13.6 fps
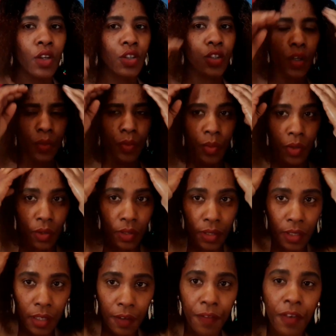so it will look
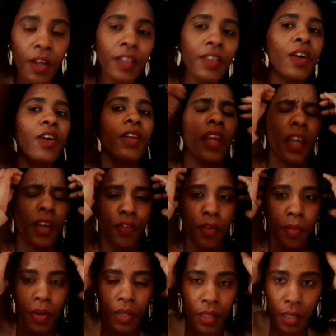different on
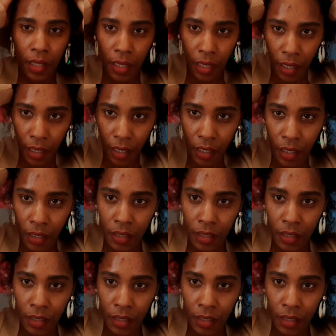everybody here.